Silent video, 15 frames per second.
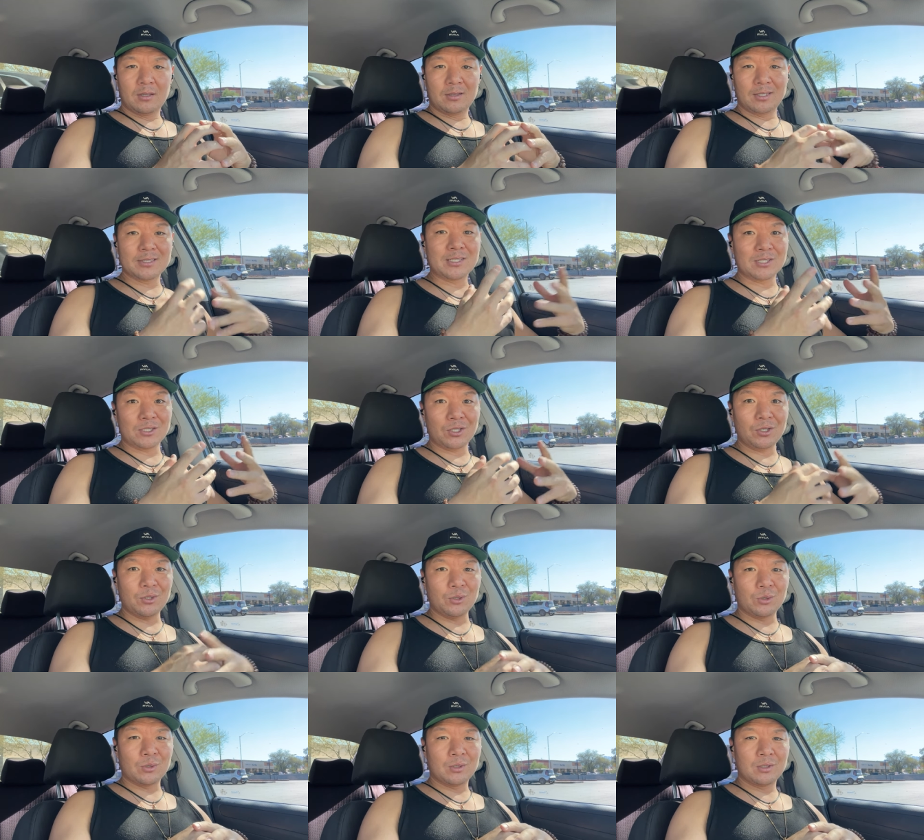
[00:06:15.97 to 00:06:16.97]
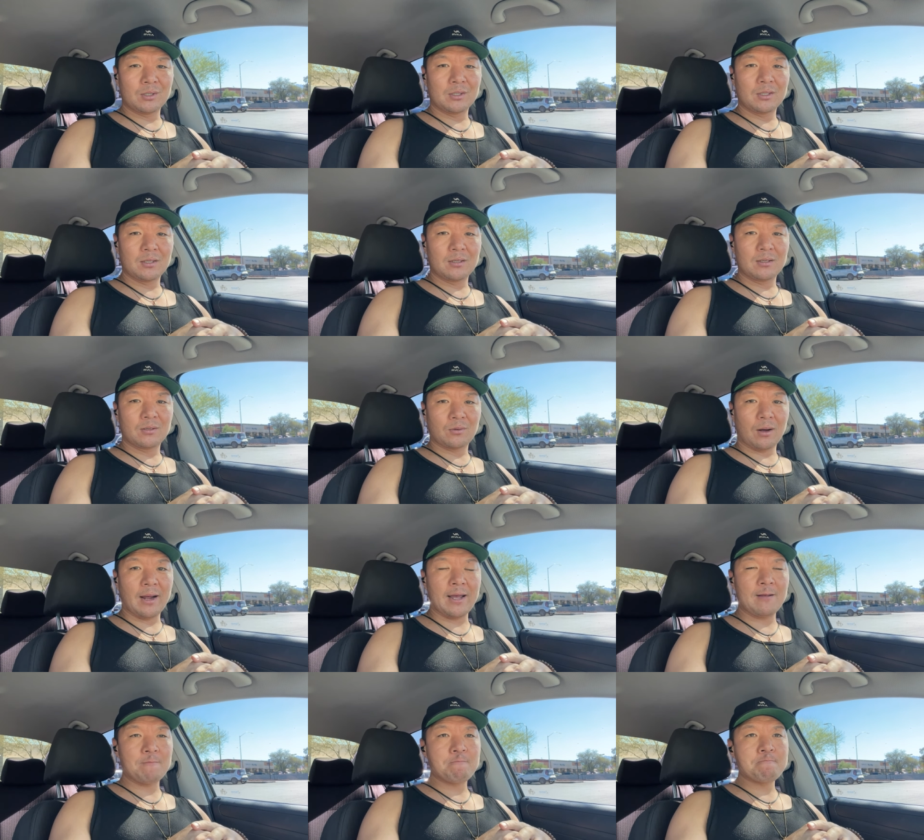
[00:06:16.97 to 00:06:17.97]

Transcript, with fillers: This is you, right?